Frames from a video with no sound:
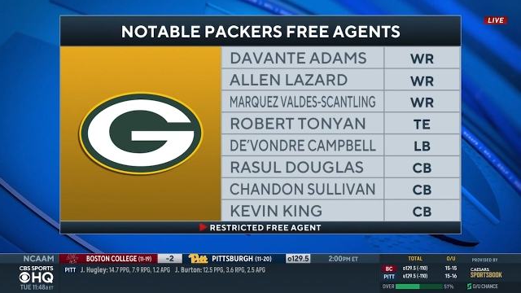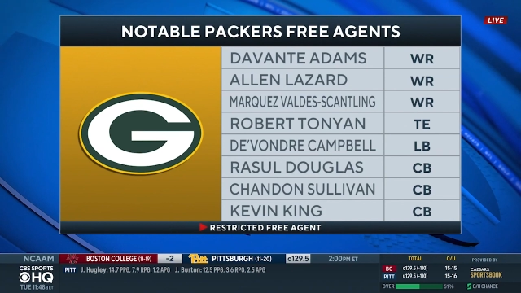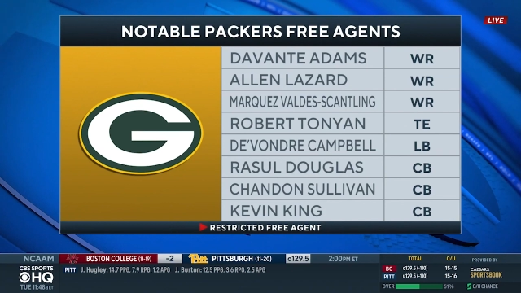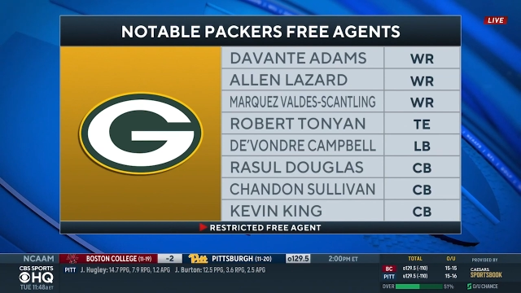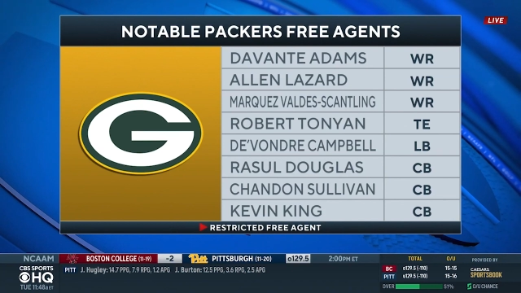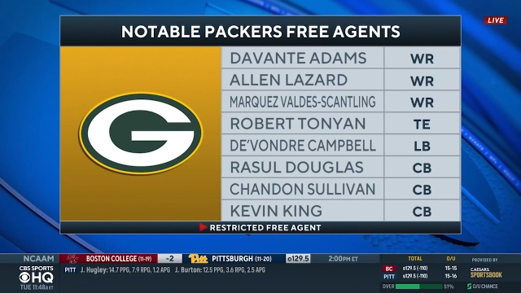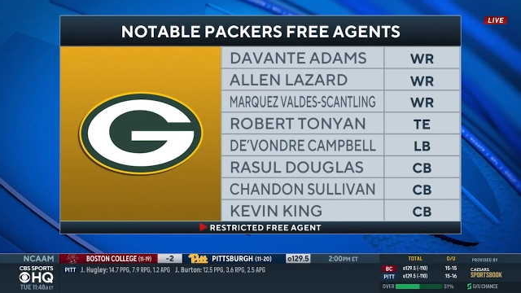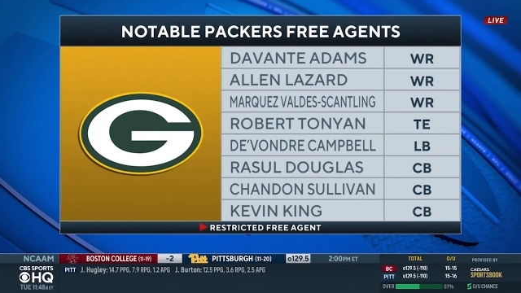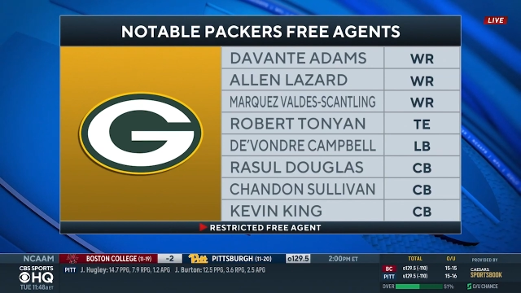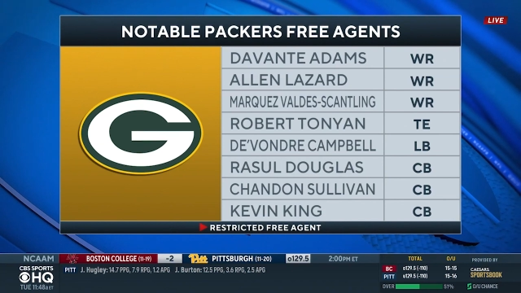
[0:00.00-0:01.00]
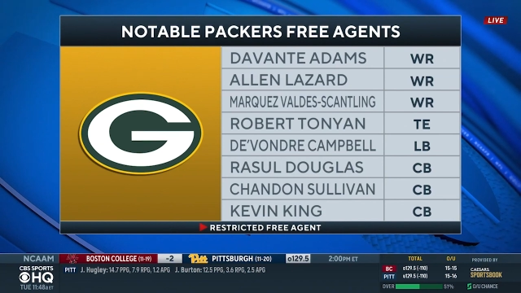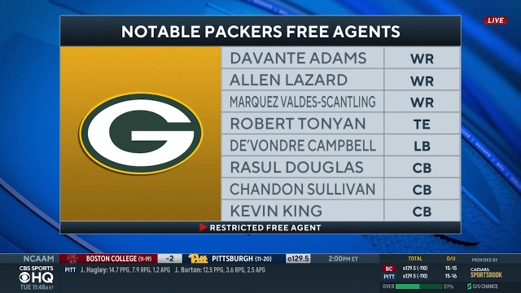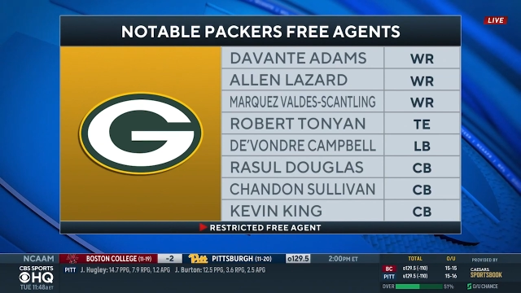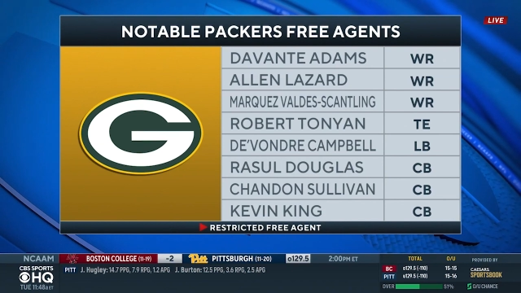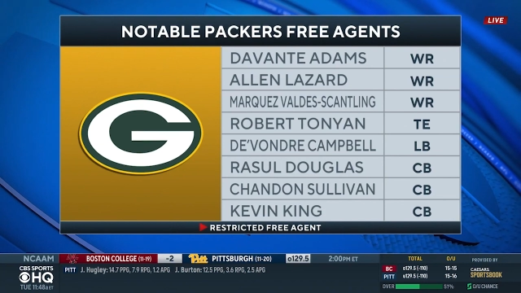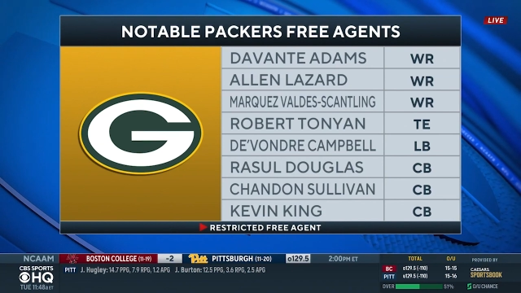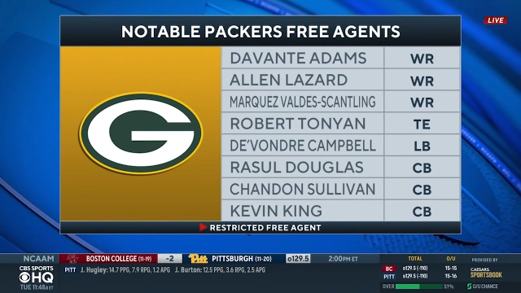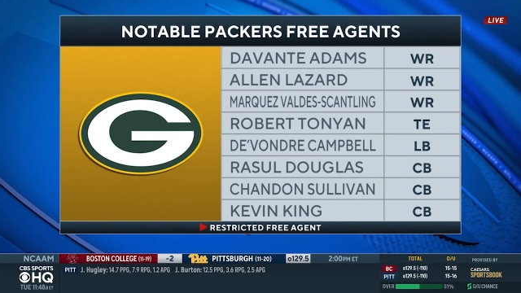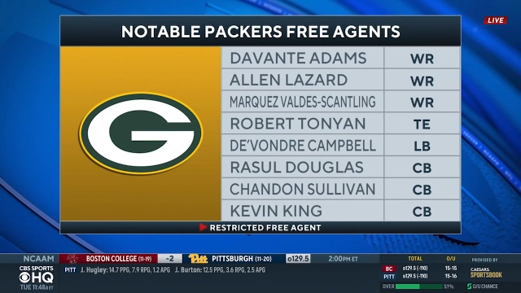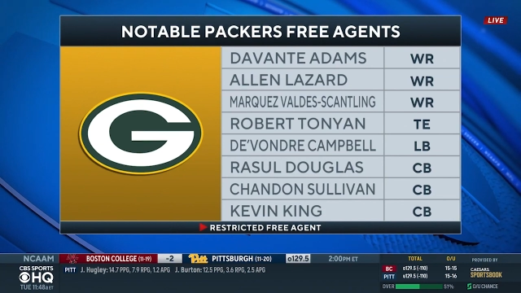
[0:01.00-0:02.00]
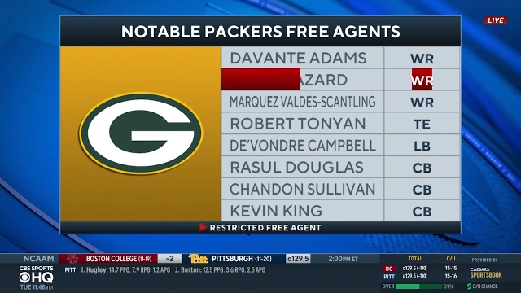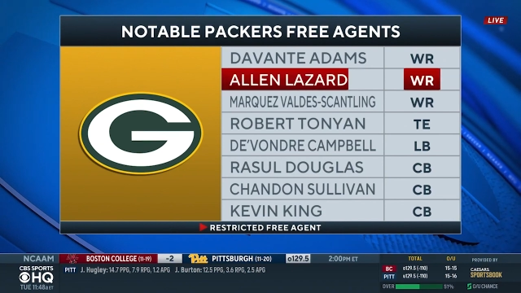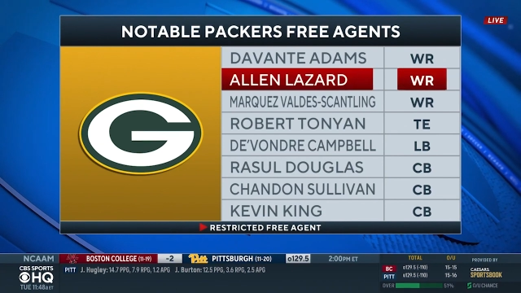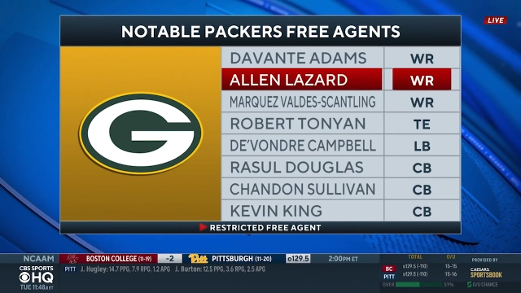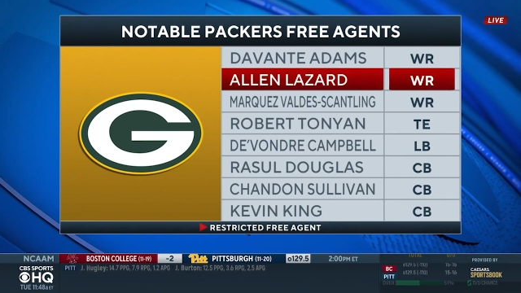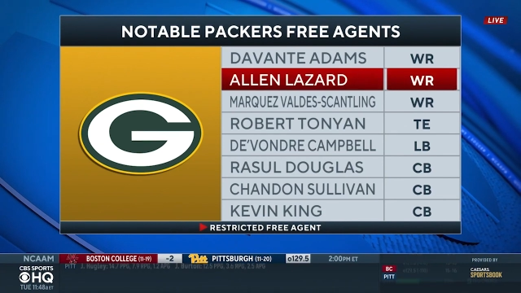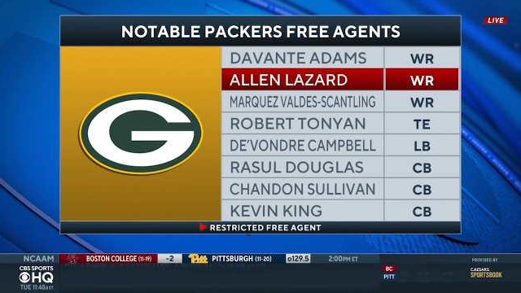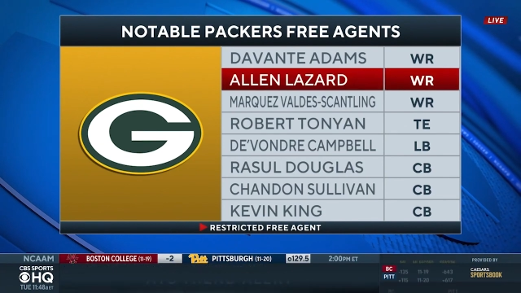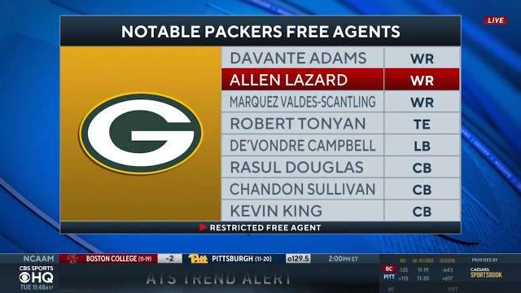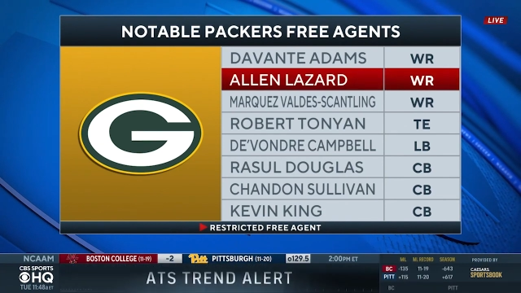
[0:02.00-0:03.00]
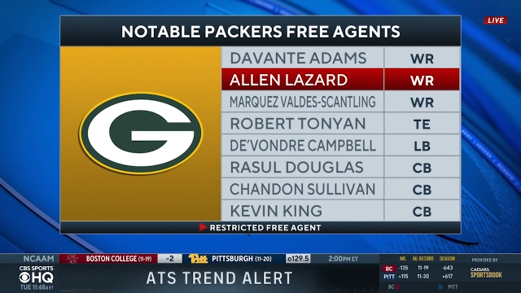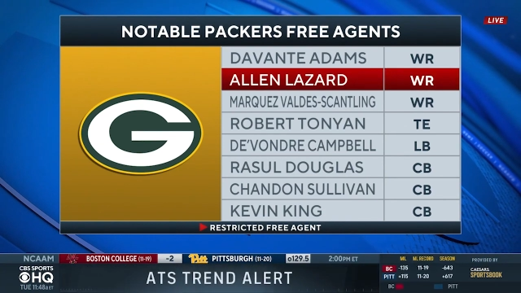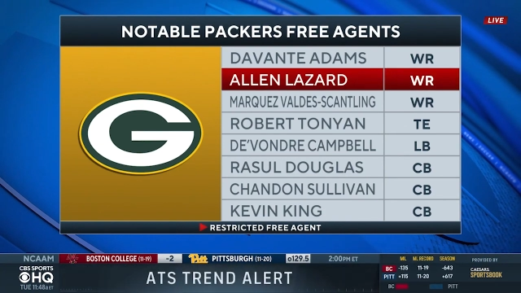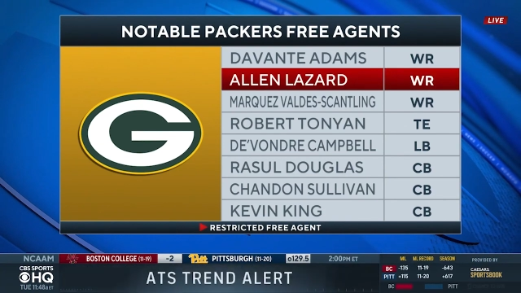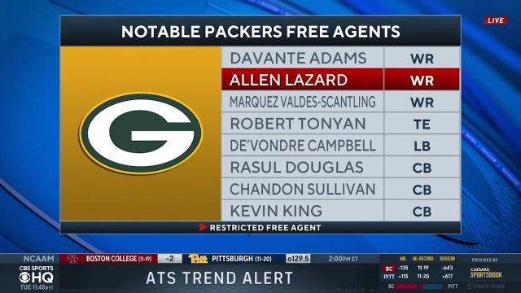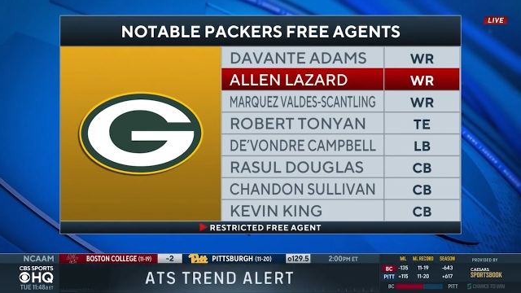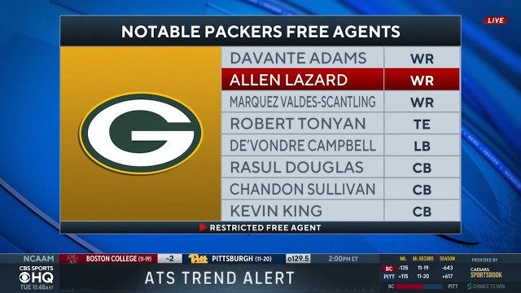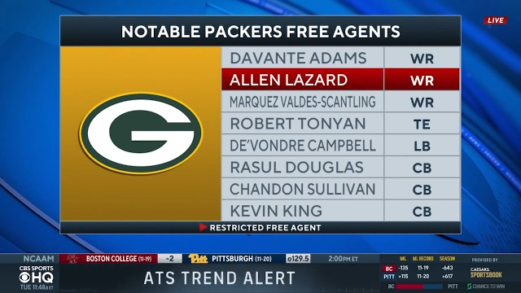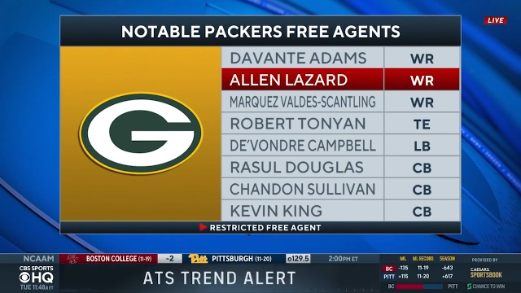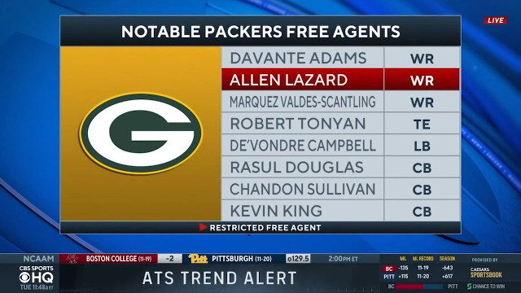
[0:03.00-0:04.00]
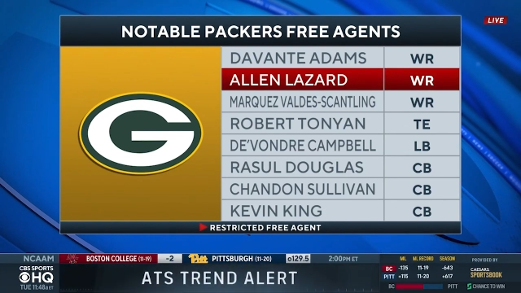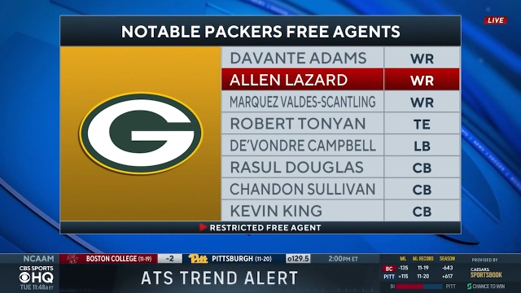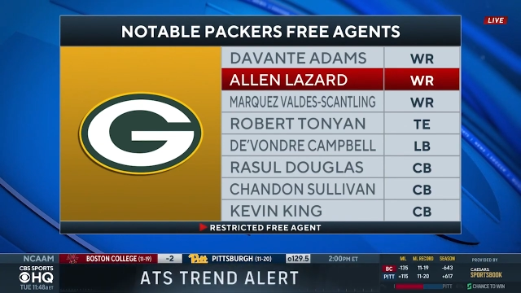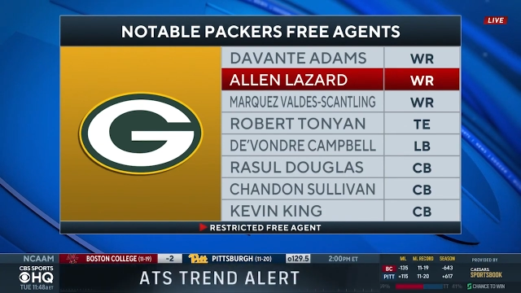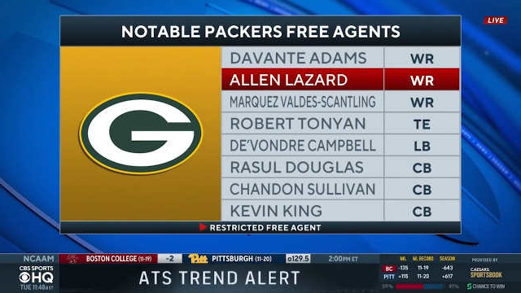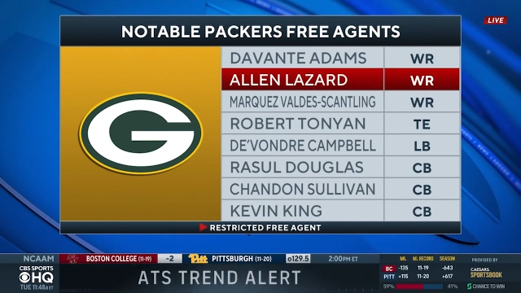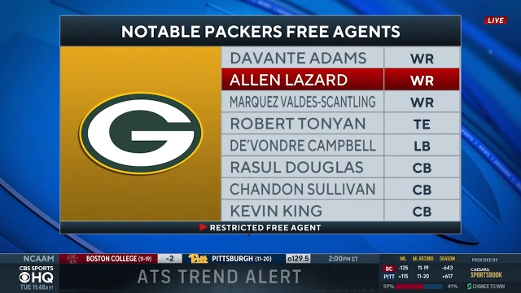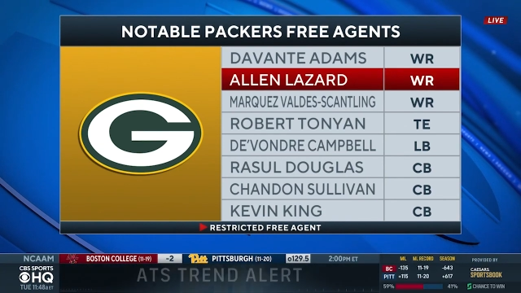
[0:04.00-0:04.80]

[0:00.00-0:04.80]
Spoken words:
[unreadable: no face in view]